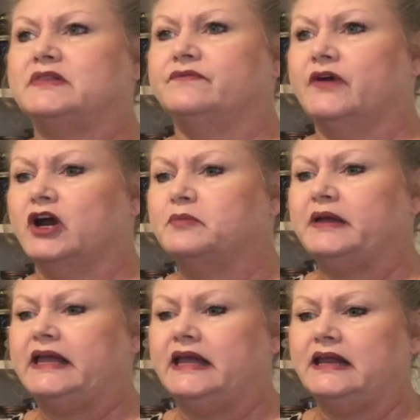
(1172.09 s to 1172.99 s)
at the very
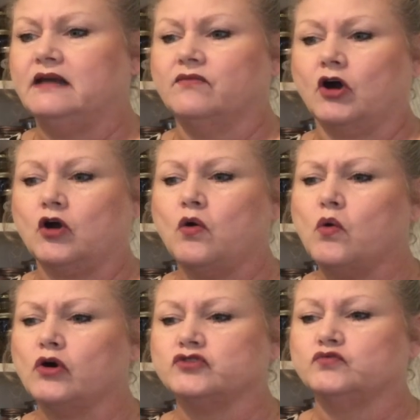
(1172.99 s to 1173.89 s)
beginning of our
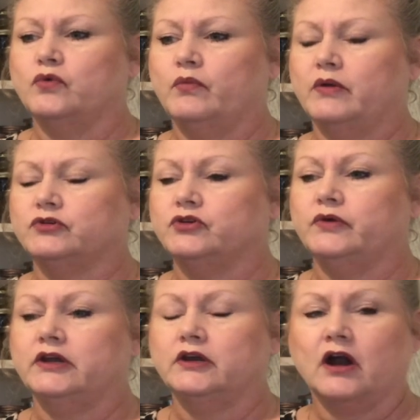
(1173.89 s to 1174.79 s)
course when we were
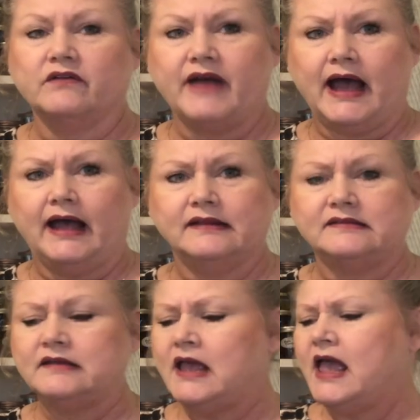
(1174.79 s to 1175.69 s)
doing nervines.